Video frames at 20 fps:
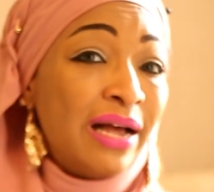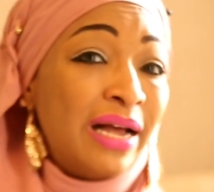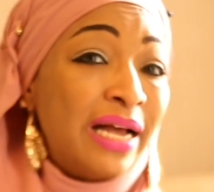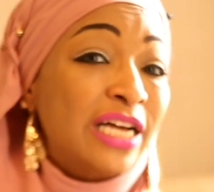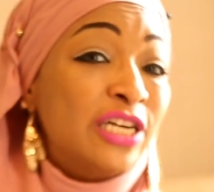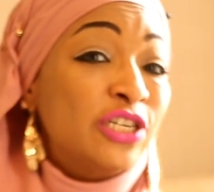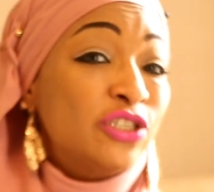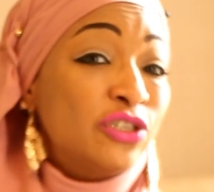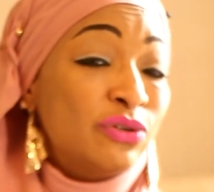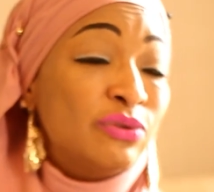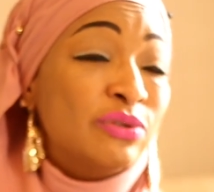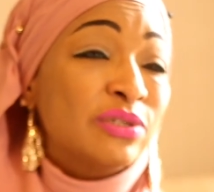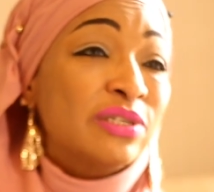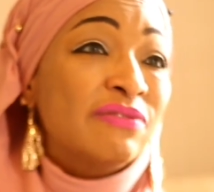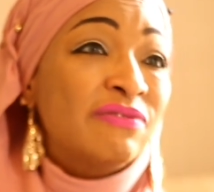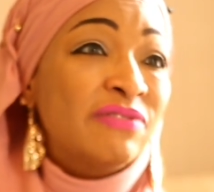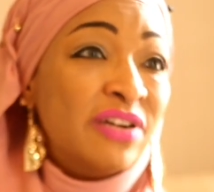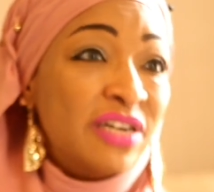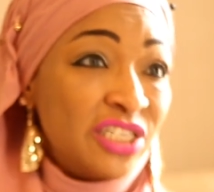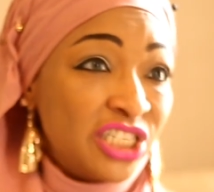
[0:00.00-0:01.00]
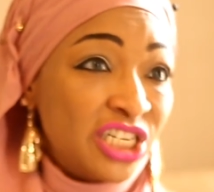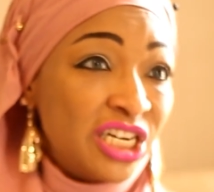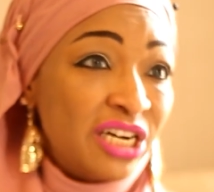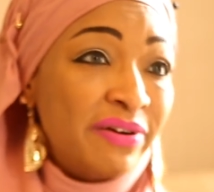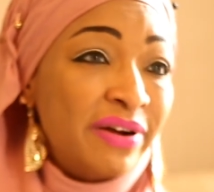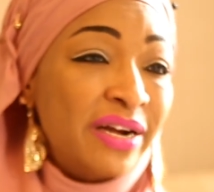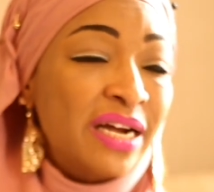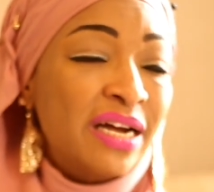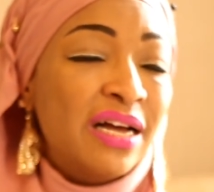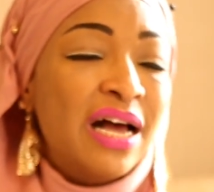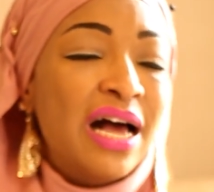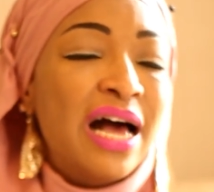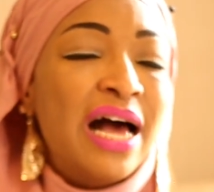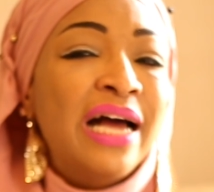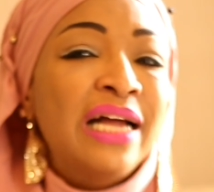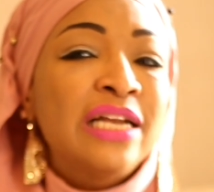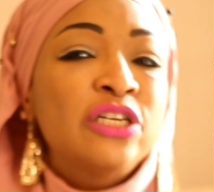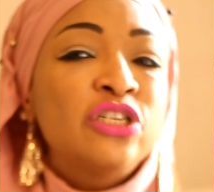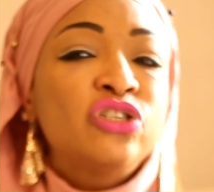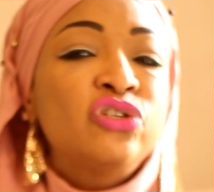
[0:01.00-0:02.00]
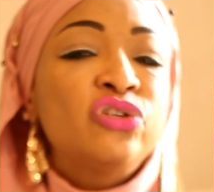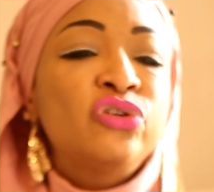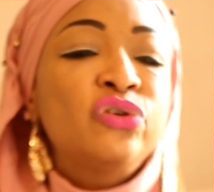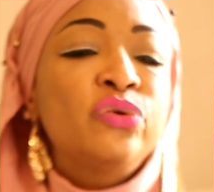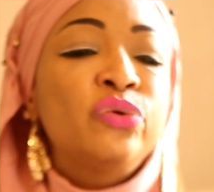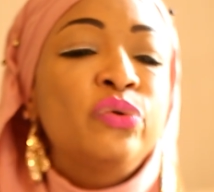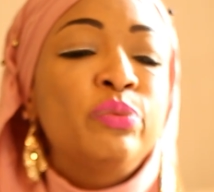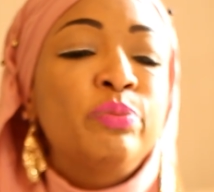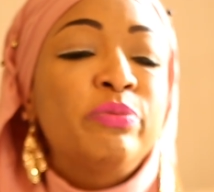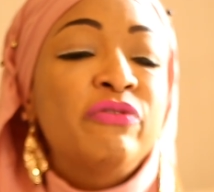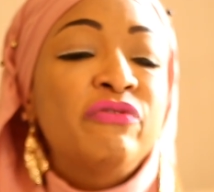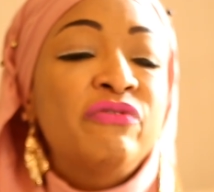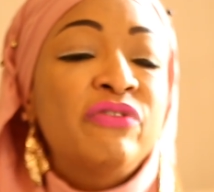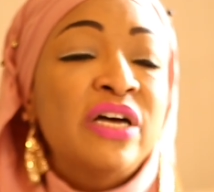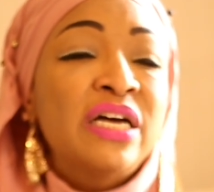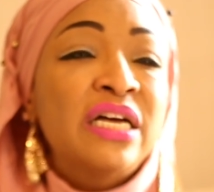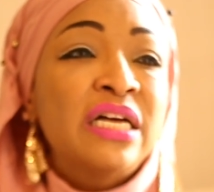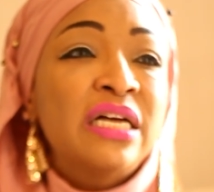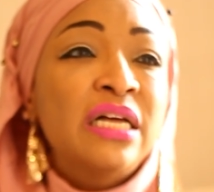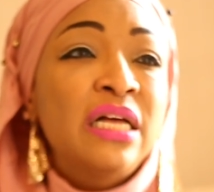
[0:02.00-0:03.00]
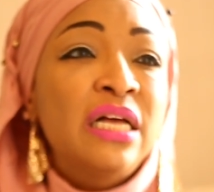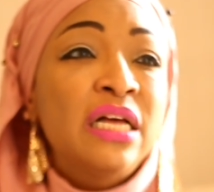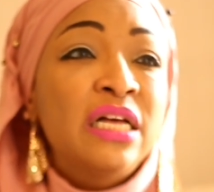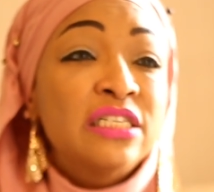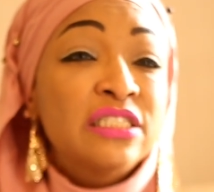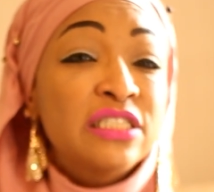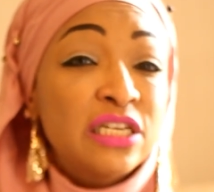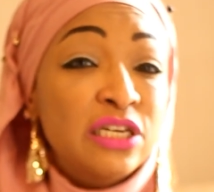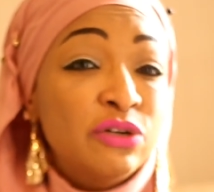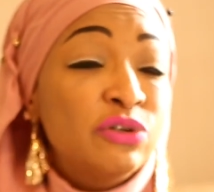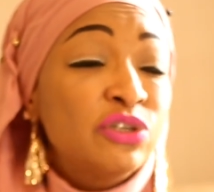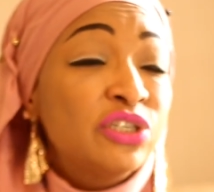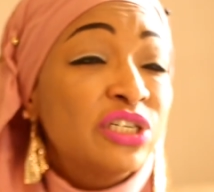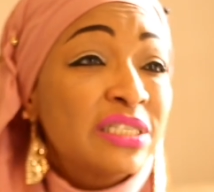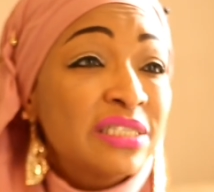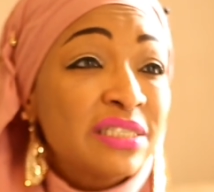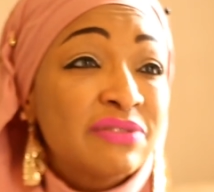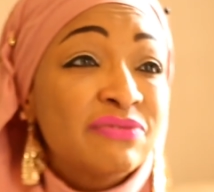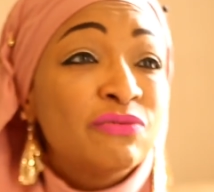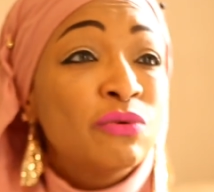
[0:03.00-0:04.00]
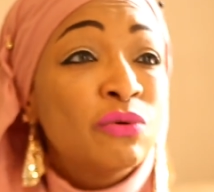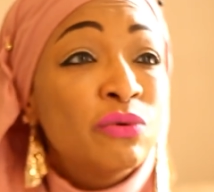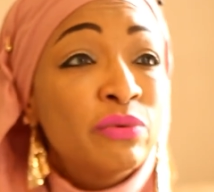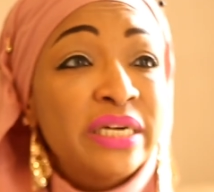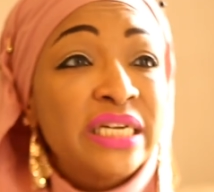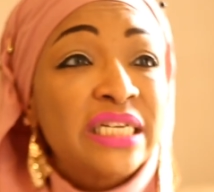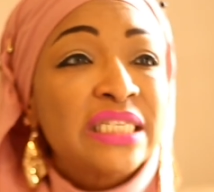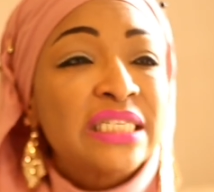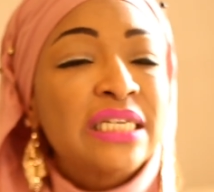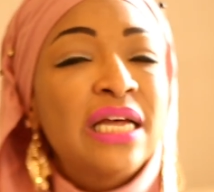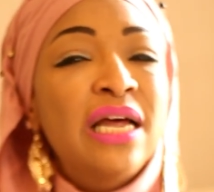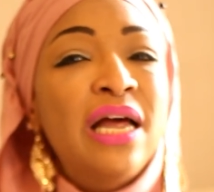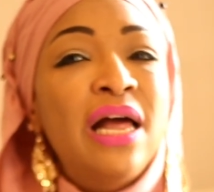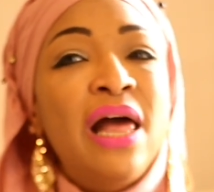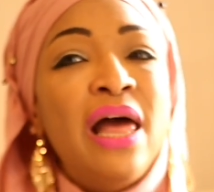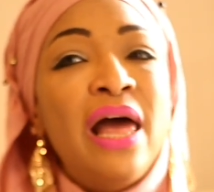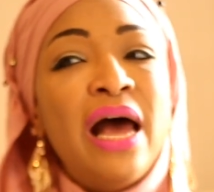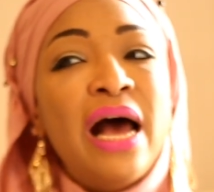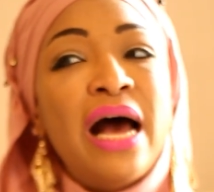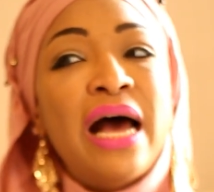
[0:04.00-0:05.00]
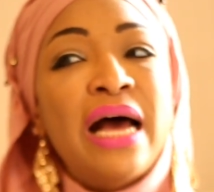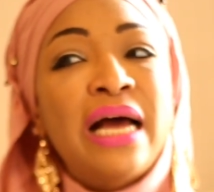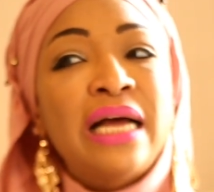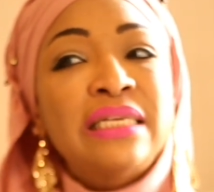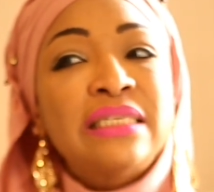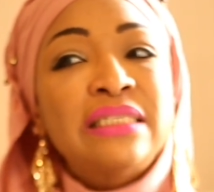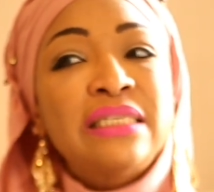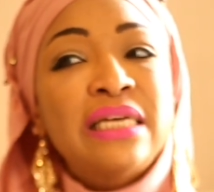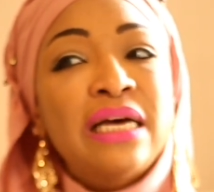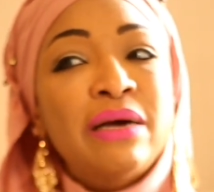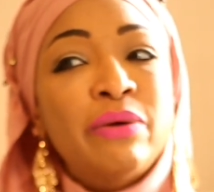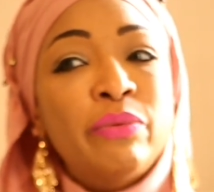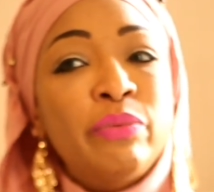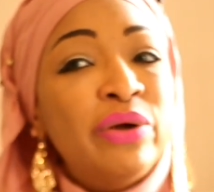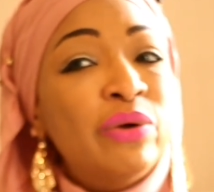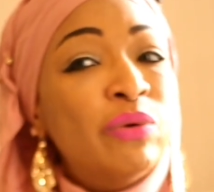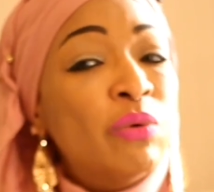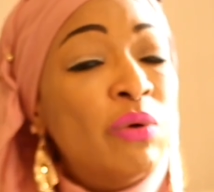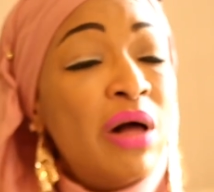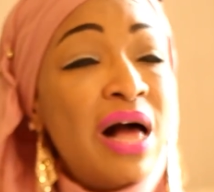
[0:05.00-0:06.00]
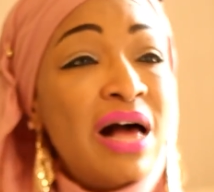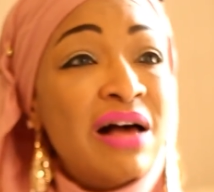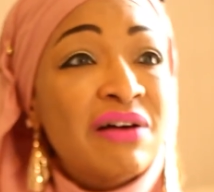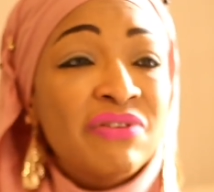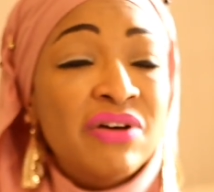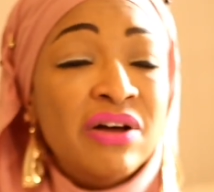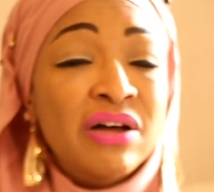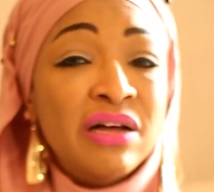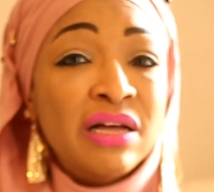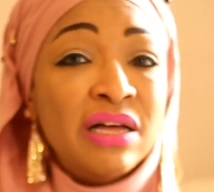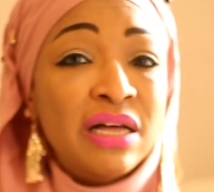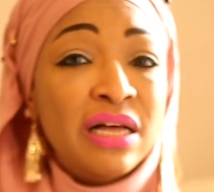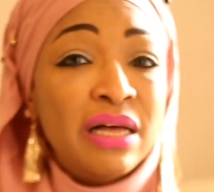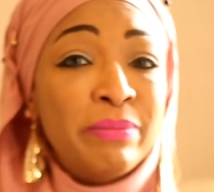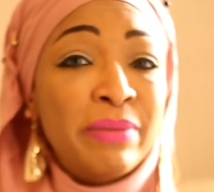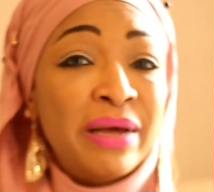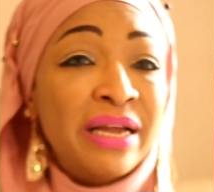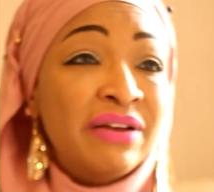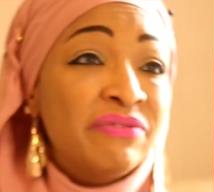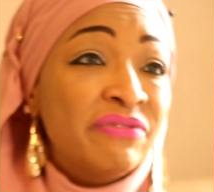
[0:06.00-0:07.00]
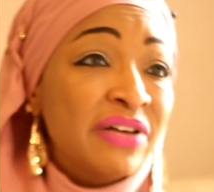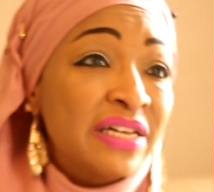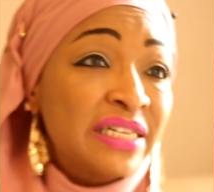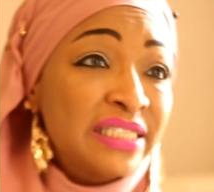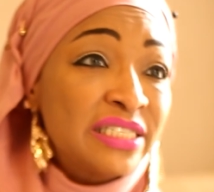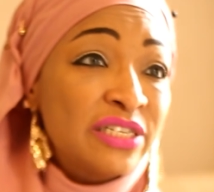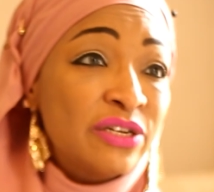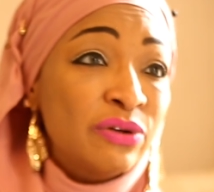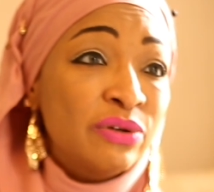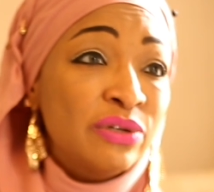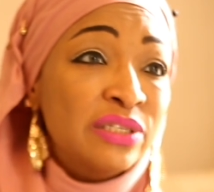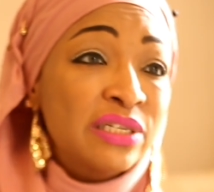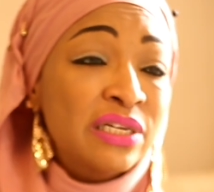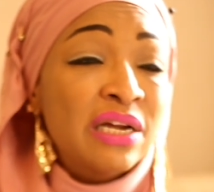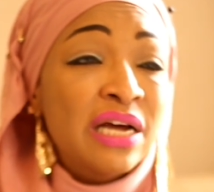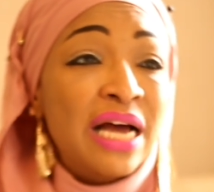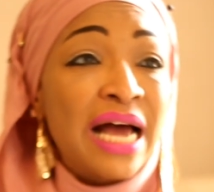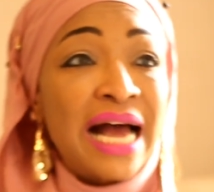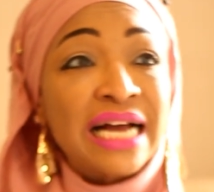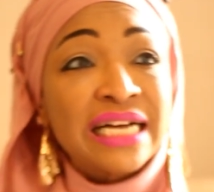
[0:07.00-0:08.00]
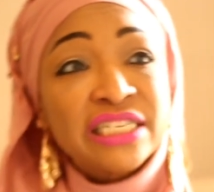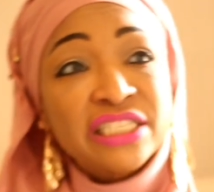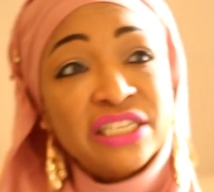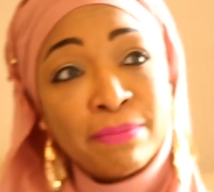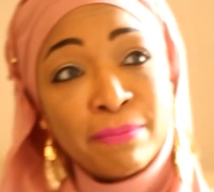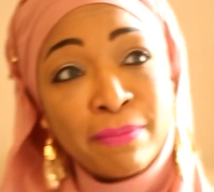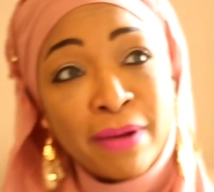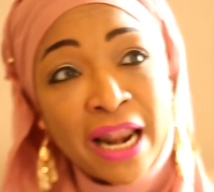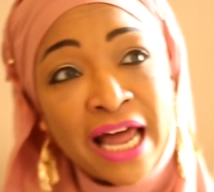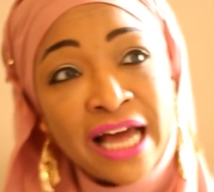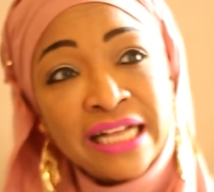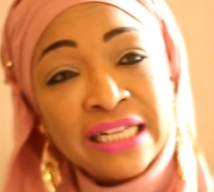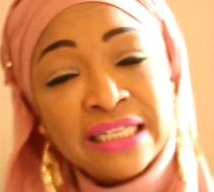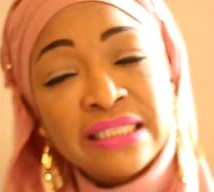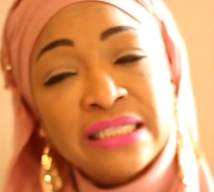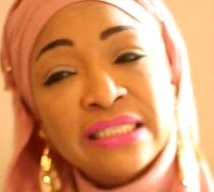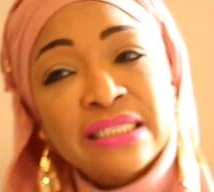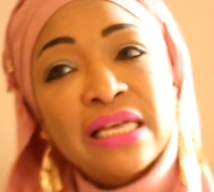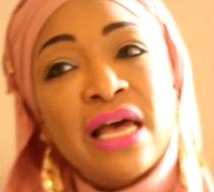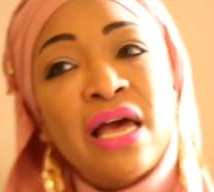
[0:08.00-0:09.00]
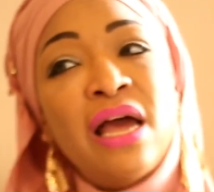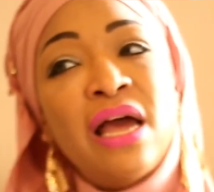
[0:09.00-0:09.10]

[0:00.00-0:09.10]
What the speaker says: issues of Nigeria and to prefer solutions for it. And we all have our manifestos and our action plans.